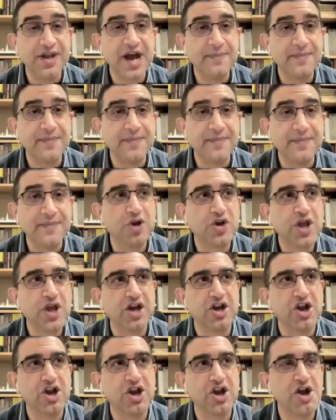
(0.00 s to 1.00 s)
I'm
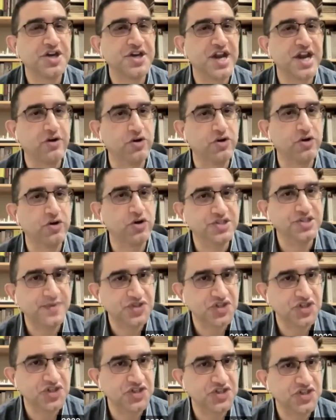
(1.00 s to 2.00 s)
looking a lot at
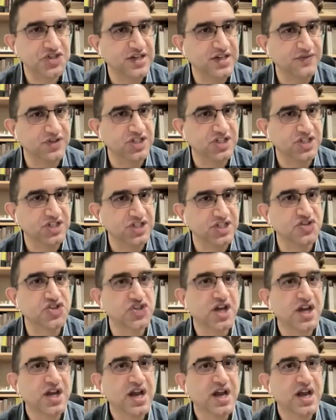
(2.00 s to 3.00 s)
Naoroji's business
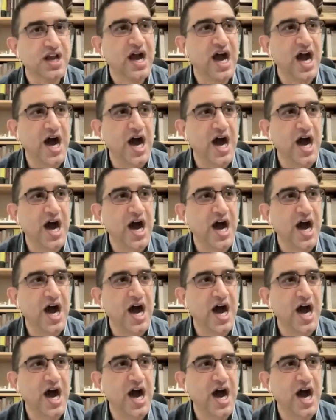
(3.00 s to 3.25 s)
activities